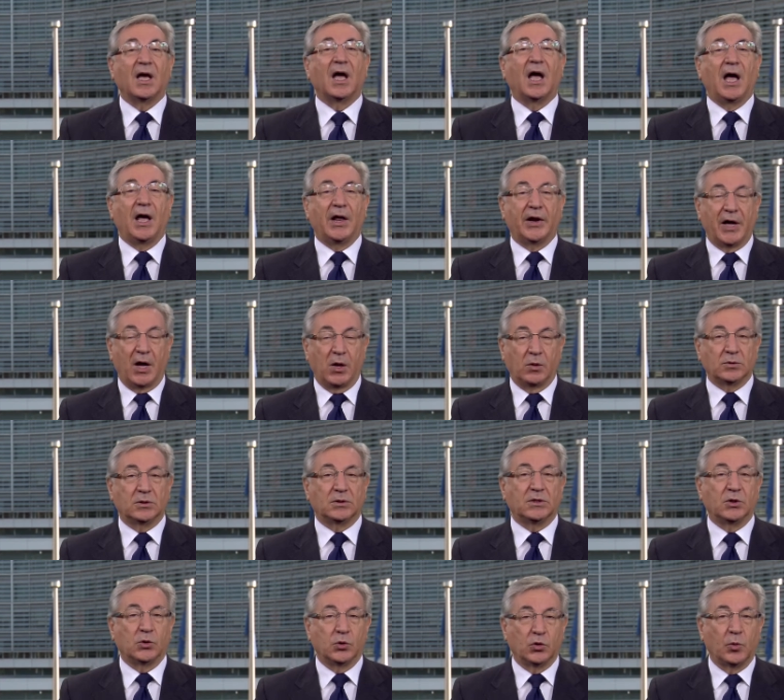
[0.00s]
around
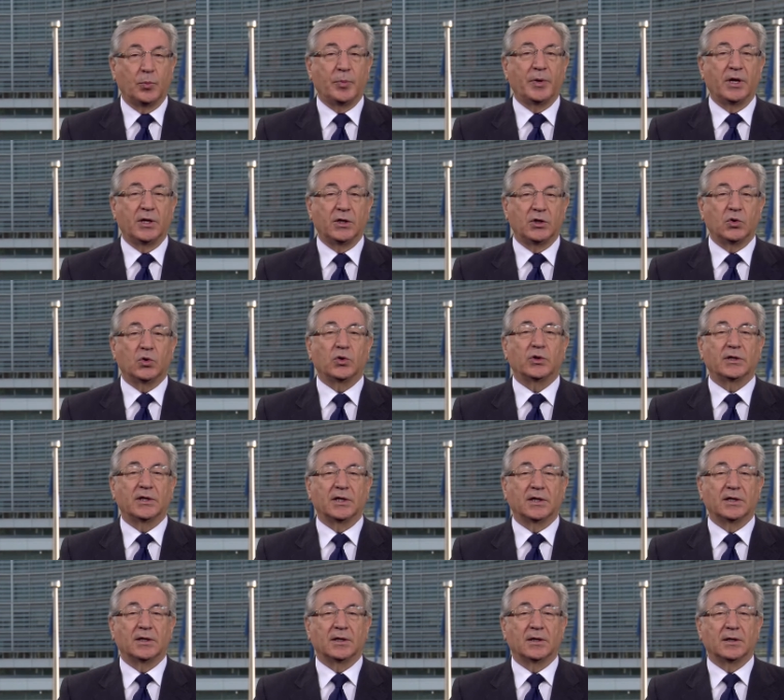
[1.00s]
the European Union.